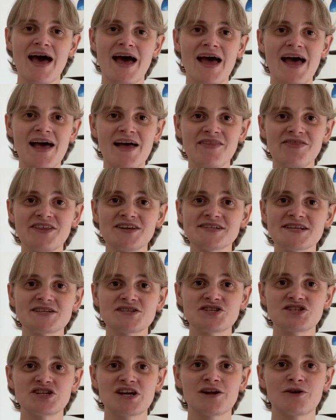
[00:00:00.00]
and this is
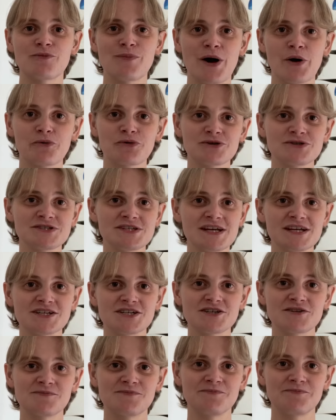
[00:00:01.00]
a channel about cross
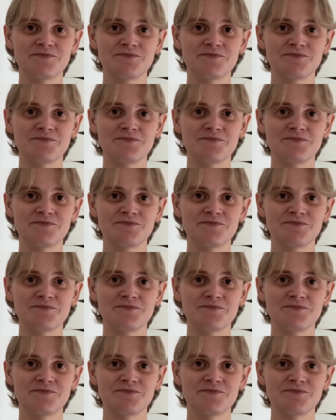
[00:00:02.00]
stitch.